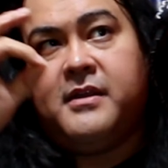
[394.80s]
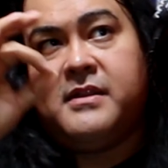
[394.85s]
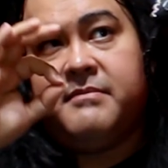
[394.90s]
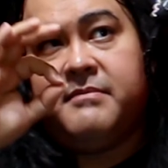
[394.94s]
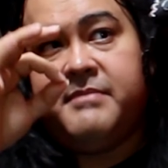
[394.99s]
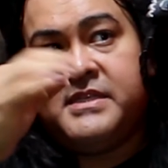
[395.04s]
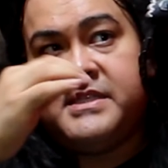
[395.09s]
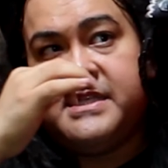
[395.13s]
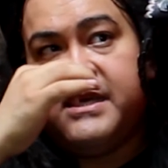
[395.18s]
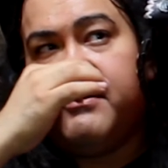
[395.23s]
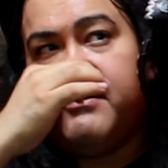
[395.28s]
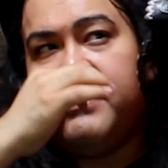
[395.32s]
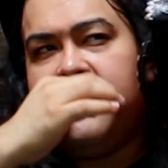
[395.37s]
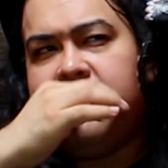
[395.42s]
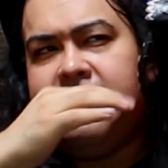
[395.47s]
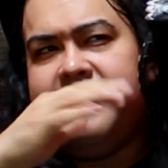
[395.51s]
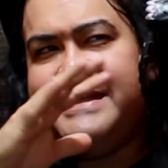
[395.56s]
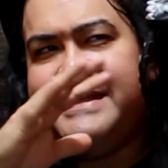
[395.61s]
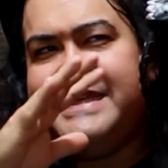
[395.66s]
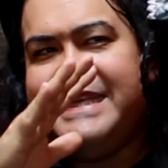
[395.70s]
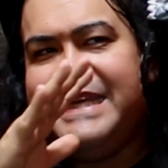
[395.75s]
of the
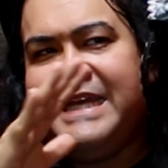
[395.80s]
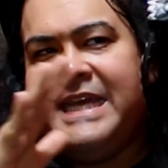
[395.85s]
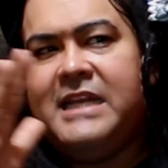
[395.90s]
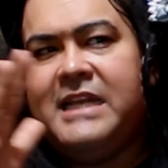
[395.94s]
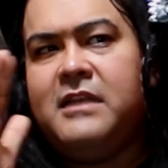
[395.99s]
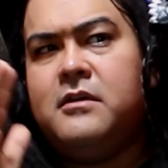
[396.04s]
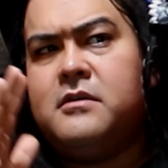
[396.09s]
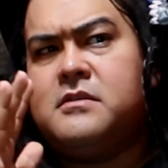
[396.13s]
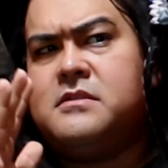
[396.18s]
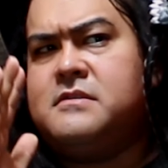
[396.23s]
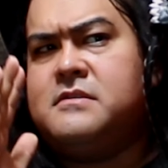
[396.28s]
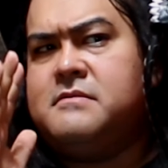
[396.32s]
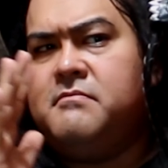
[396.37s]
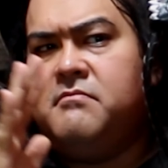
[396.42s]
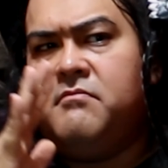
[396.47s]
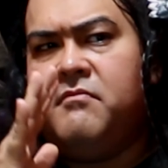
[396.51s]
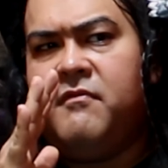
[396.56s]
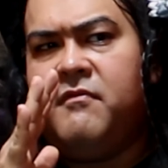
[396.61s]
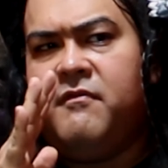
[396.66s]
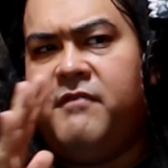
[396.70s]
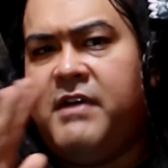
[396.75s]
material, it looks
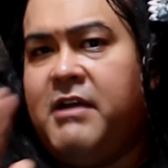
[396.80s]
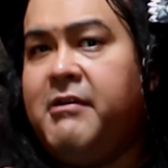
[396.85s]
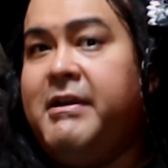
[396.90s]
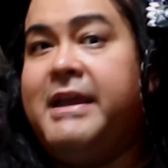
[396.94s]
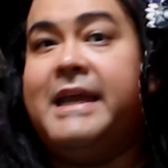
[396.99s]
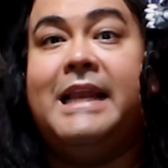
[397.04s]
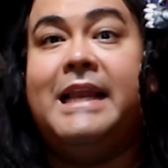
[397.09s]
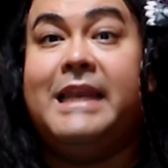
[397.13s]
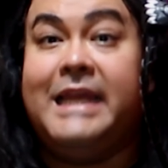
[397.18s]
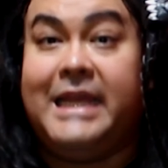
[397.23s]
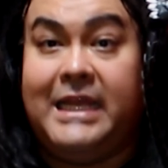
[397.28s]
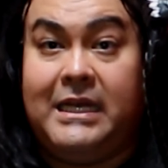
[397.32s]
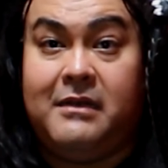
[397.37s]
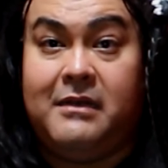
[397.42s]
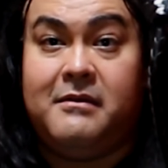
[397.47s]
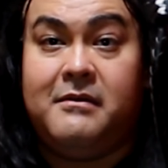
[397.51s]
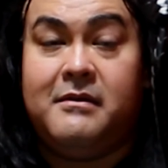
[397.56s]
very clean.